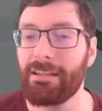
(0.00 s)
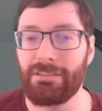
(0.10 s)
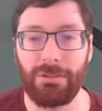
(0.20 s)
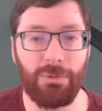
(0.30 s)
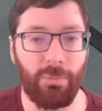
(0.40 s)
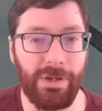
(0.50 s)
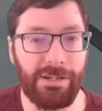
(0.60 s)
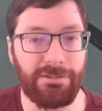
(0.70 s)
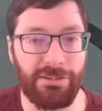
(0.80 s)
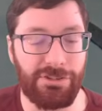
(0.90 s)
It's a little
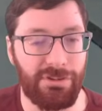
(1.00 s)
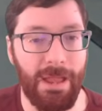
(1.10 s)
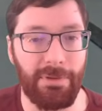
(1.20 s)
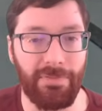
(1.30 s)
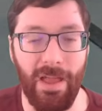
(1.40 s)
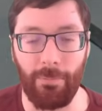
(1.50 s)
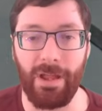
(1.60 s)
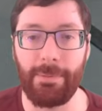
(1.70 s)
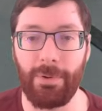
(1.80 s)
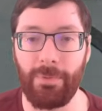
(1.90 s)
weird to describe it that
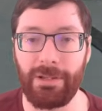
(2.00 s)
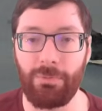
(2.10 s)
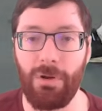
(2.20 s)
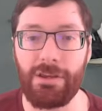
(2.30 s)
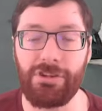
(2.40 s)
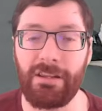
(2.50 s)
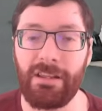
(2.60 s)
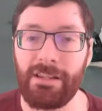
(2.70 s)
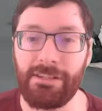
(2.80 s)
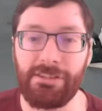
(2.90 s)
way, but when you watch it,
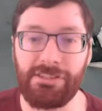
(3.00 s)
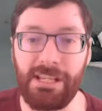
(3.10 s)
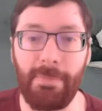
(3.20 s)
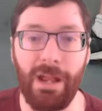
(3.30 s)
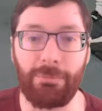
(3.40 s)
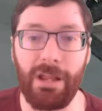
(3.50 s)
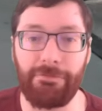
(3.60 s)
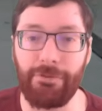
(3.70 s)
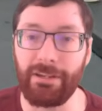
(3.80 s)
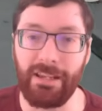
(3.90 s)
you just see my
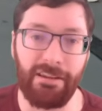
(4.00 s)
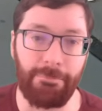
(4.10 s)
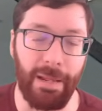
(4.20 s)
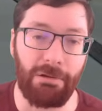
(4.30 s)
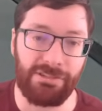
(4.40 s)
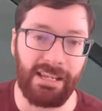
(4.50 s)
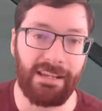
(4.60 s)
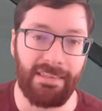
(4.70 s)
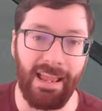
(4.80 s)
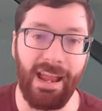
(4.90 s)
right foot kind of bounce
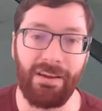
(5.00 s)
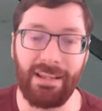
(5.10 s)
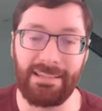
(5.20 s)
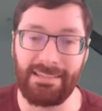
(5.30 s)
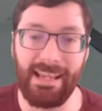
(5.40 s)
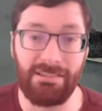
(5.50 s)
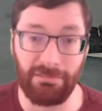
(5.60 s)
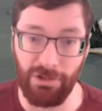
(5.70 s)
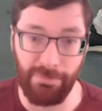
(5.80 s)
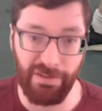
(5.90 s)
into the air, and it takes a
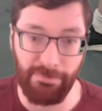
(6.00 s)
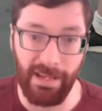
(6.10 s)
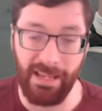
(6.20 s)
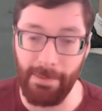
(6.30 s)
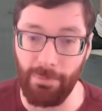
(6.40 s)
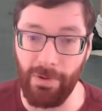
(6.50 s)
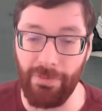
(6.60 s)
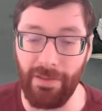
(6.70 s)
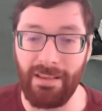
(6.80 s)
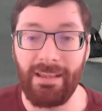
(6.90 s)
little bit of my hip
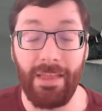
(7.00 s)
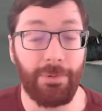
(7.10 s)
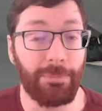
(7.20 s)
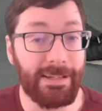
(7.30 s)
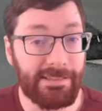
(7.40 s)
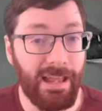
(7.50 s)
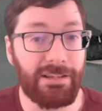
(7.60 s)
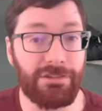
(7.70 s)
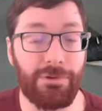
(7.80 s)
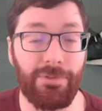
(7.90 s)
with it. And the reason
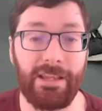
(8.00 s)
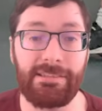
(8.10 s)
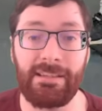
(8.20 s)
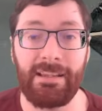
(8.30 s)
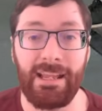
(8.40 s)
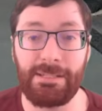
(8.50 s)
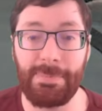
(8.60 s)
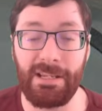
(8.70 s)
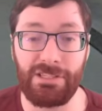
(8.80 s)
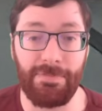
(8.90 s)
I do this is
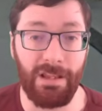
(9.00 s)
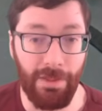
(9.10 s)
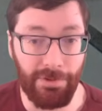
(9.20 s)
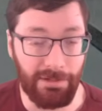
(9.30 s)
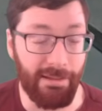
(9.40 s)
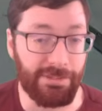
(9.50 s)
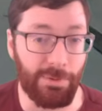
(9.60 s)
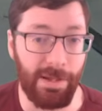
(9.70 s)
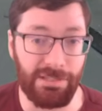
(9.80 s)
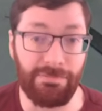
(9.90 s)
because of the other
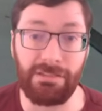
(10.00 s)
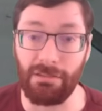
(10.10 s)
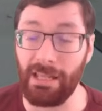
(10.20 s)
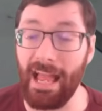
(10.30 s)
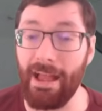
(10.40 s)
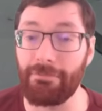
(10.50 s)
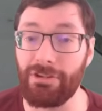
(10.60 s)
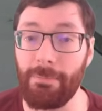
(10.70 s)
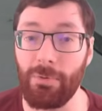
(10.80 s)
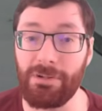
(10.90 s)
consequence of this little half
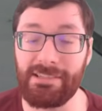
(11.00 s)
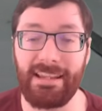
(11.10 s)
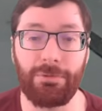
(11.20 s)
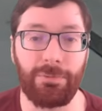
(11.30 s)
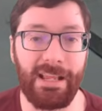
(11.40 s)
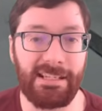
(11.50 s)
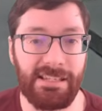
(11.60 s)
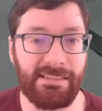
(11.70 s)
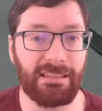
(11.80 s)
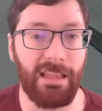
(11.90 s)
jump, which is that it
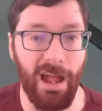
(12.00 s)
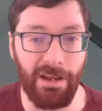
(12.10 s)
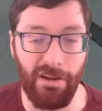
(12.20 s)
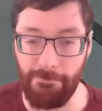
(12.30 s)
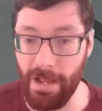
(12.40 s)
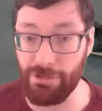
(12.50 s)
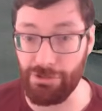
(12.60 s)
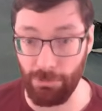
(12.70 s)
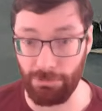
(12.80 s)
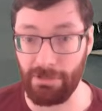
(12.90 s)
raises the line of my
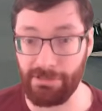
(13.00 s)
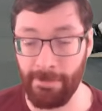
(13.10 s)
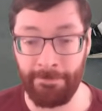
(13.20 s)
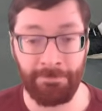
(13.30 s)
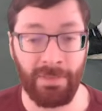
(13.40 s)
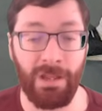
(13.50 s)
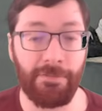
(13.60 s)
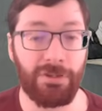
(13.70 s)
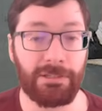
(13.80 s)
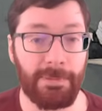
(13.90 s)
shoulders. Now,
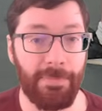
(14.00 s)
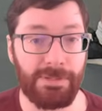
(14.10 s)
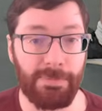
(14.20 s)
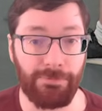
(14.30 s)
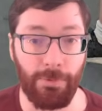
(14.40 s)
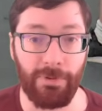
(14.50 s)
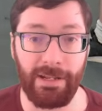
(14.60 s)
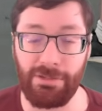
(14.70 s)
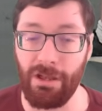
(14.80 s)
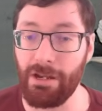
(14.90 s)
I've talked about this before,
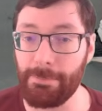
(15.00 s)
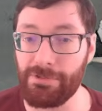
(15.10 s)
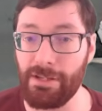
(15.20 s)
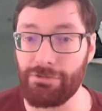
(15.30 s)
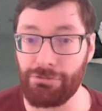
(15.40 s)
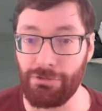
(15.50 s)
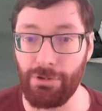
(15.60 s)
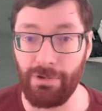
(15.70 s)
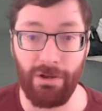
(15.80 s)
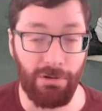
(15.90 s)
and it's 100%
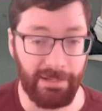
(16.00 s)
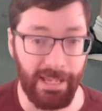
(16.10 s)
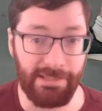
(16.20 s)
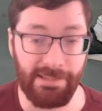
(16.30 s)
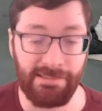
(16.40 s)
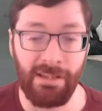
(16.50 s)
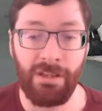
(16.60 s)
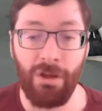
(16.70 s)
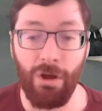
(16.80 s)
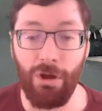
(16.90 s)
true in all cases.
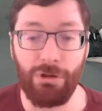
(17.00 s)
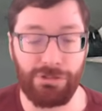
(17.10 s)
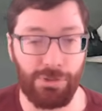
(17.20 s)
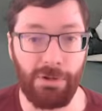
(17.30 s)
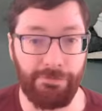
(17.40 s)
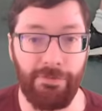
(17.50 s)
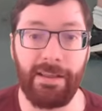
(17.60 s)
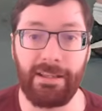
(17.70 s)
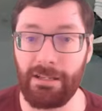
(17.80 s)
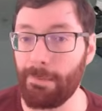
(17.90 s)
All sword
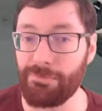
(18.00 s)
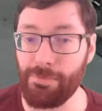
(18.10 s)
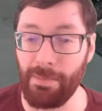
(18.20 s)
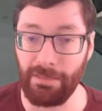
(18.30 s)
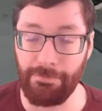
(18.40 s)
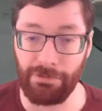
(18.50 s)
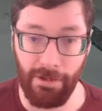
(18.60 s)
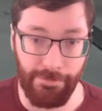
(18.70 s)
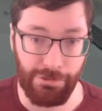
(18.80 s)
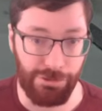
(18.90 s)
fighting comes from the
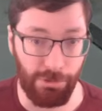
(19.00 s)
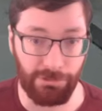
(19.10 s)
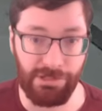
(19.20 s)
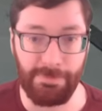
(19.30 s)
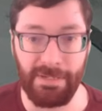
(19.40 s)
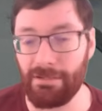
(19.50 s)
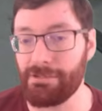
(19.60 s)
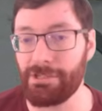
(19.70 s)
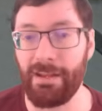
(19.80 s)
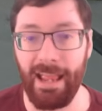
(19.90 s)
level of your shoulders
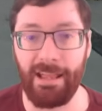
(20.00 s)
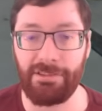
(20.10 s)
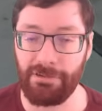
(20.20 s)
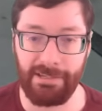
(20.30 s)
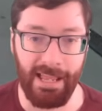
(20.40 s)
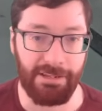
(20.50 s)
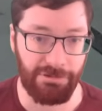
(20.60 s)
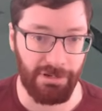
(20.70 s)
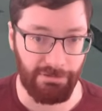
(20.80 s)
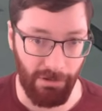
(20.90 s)
because your hands are
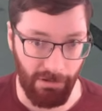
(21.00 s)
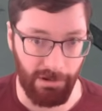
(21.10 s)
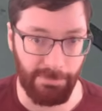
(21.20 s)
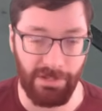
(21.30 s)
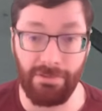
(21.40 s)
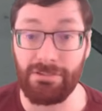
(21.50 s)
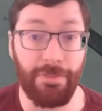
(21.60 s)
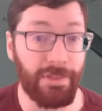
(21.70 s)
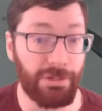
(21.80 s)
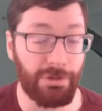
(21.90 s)
attached to your arms. There's
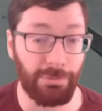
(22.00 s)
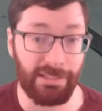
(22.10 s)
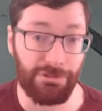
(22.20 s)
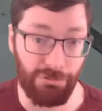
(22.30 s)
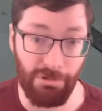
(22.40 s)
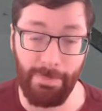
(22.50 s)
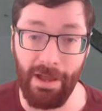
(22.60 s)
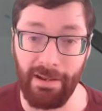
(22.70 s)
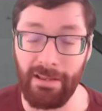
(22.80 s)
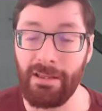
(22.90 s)
nothing you can really do
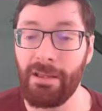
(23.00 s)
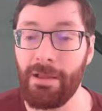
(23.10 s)
about it.